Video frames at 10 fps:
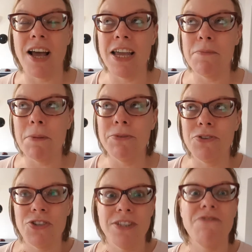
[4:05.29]
I am a blue
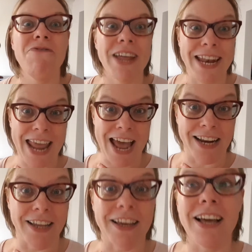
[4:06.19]
cheese
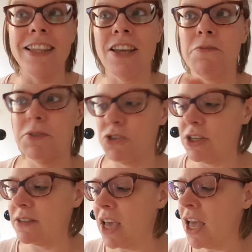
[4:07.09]
fanatic. I love blue
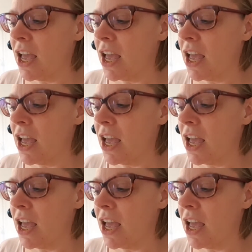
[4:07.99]
cheese.